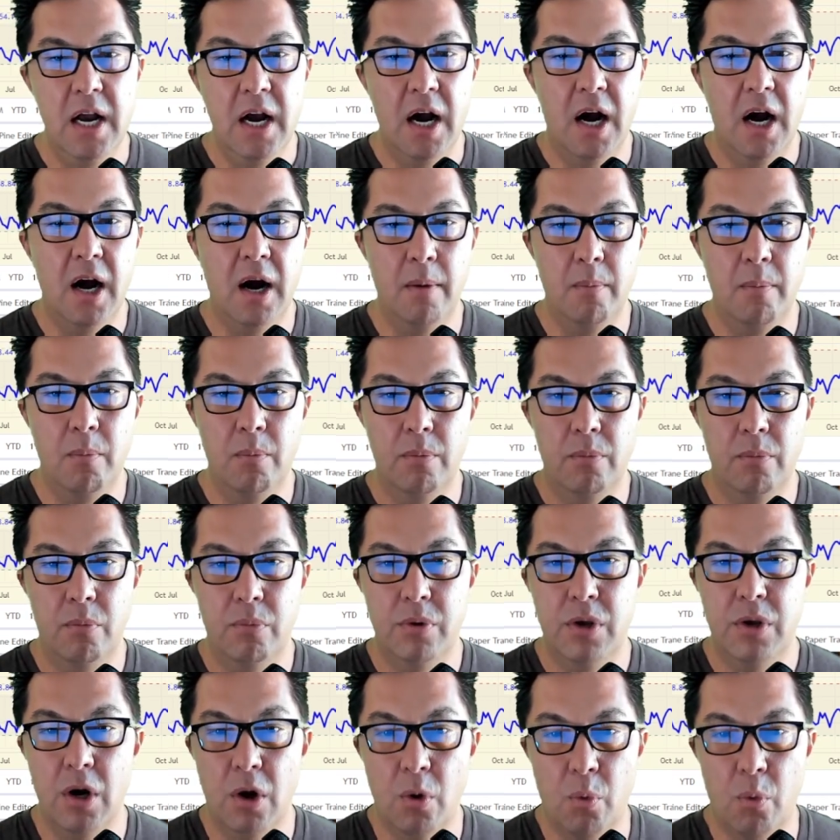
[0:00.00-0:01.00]

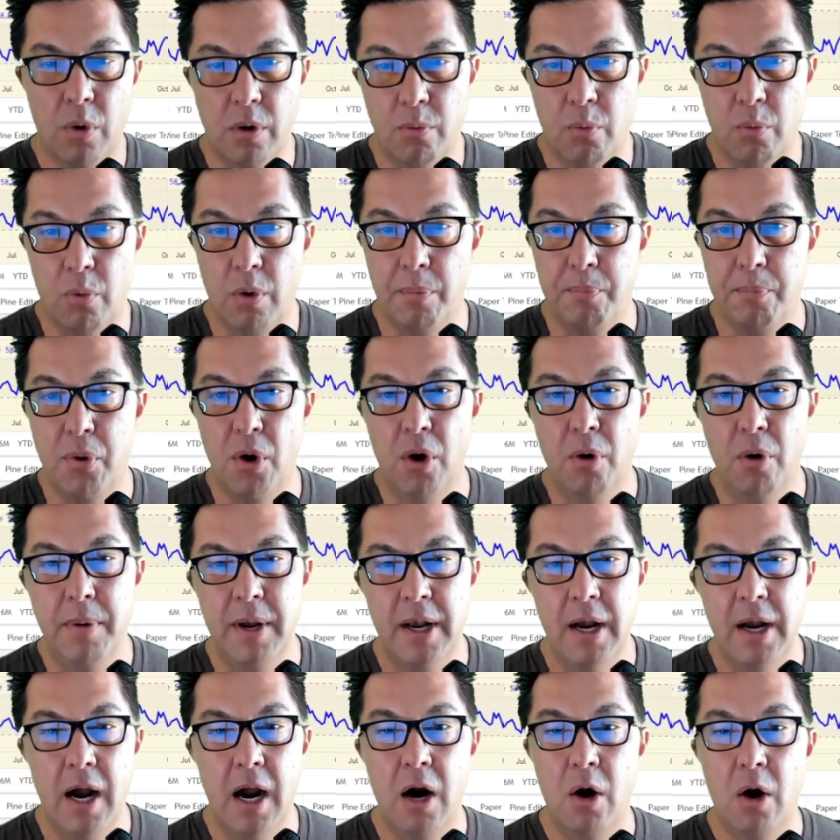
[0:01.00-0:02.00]
We're
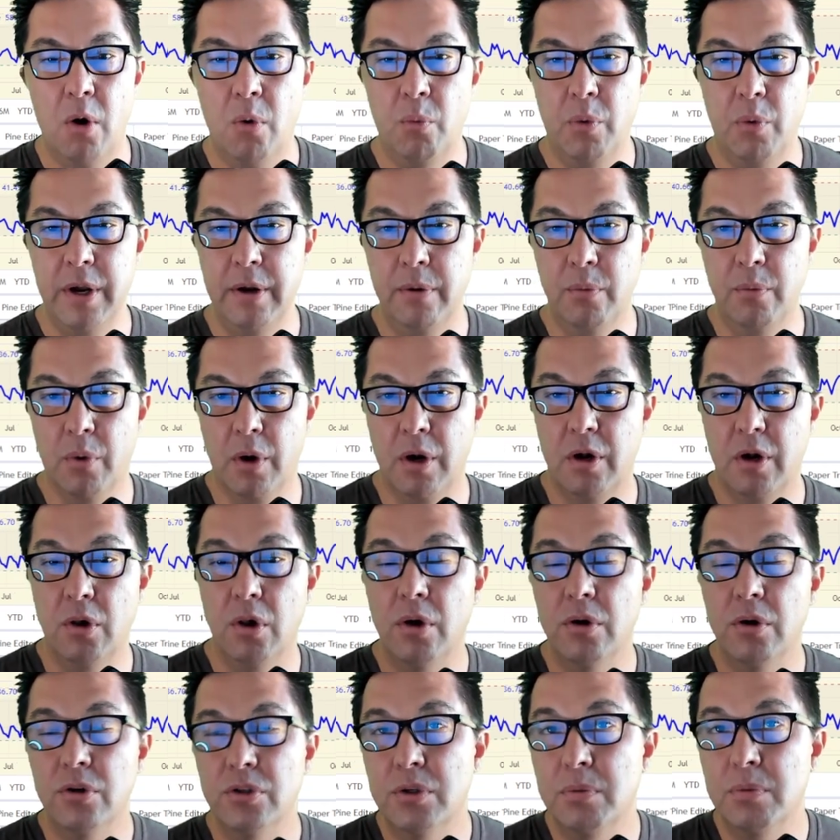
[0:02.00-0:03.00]
probing higher. We're
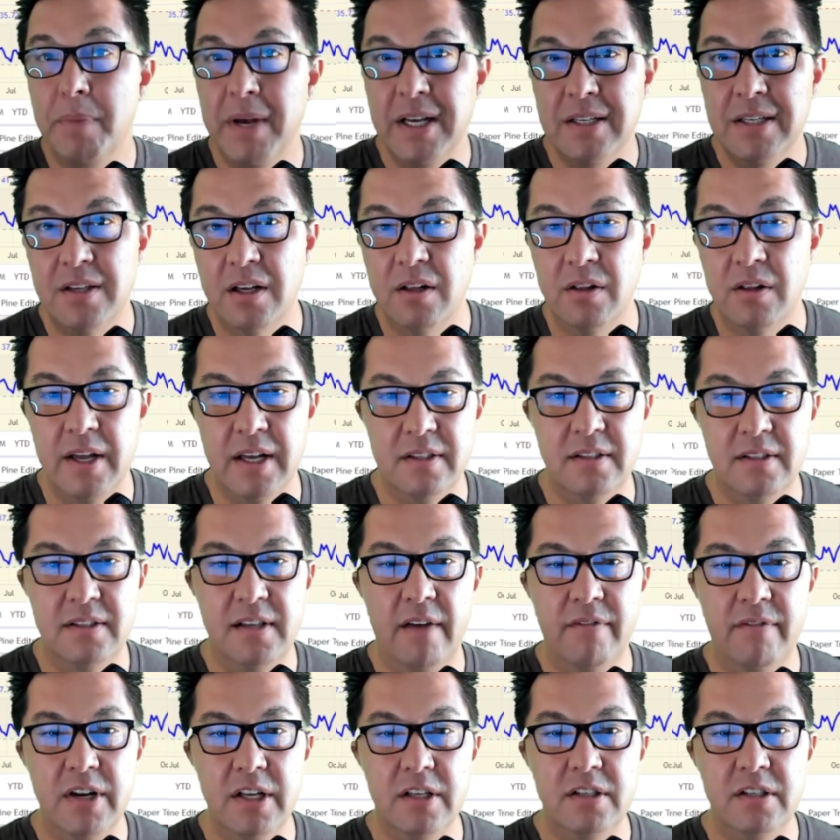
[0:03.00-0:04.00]
closed basically at
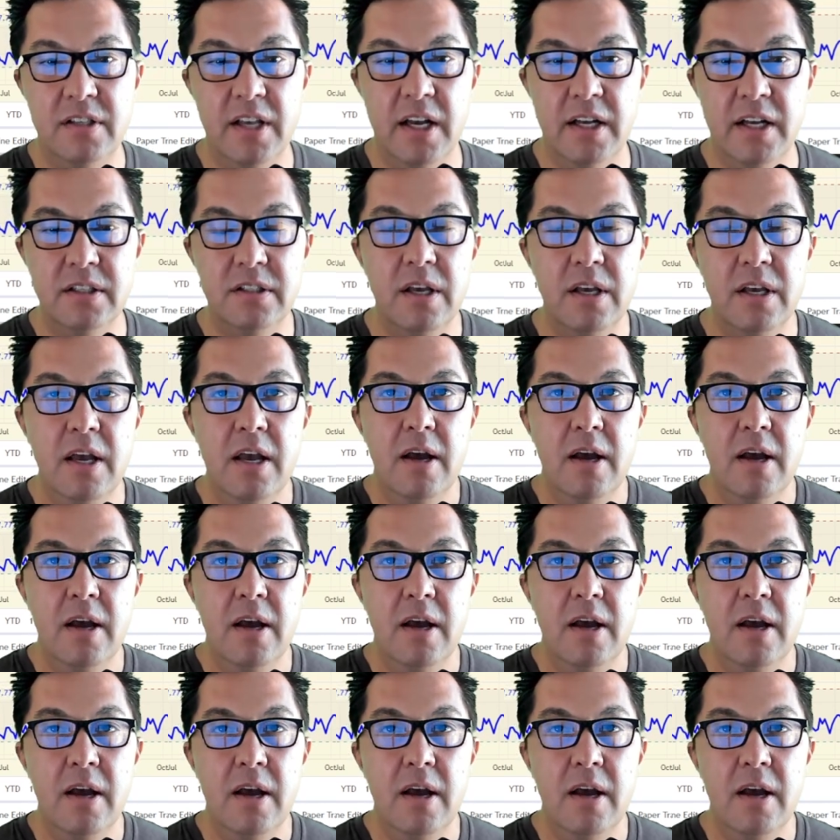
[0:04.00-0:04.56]
70 cents.